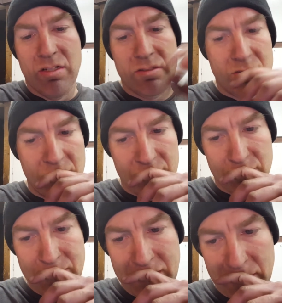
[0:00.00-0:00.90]
it's
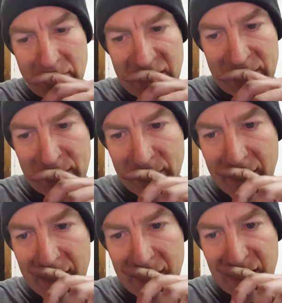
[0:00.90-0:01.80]
been
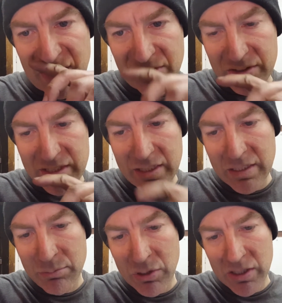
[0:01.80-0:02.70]
about 13
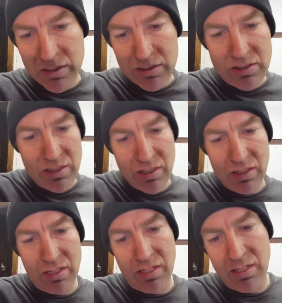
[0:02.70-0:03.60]
months,
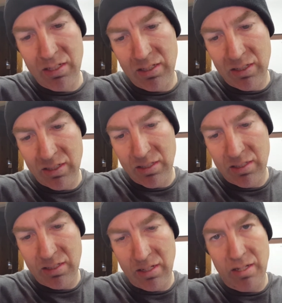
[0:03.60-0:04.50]

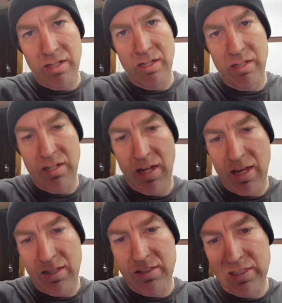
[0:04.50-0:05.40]
and I
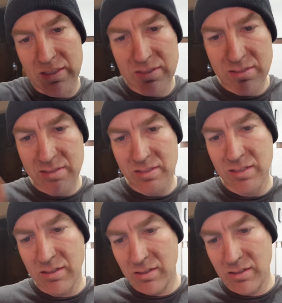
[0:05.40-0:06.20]
had these